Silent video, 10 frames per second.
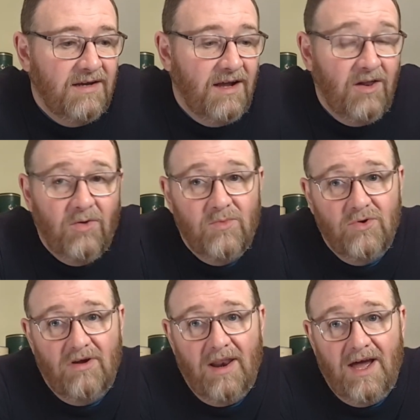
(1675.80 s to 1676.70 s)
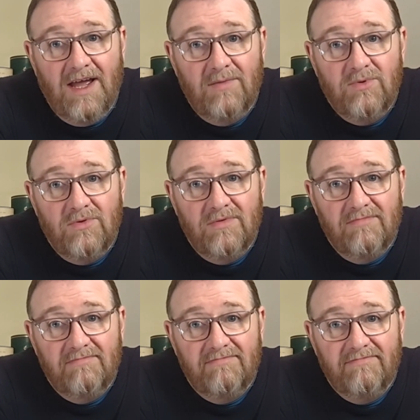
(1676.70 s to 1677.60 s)
a lot more reliable
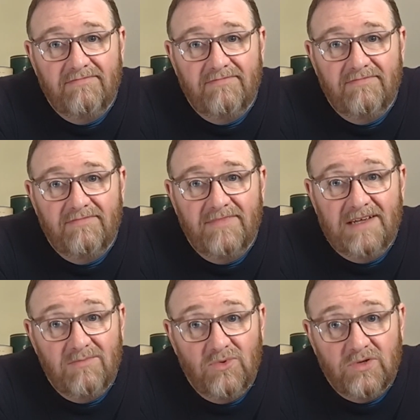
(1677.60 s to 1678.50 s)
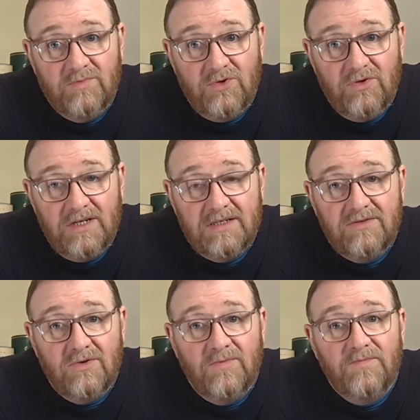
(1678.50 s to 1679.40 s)
than most breweries.
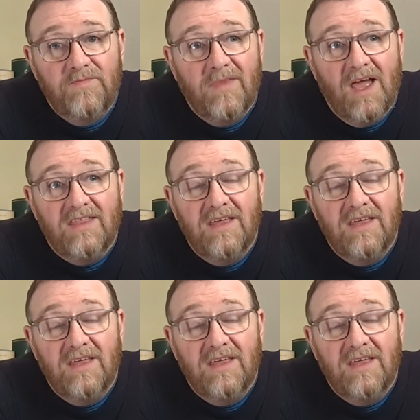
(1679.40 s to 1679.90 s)
So I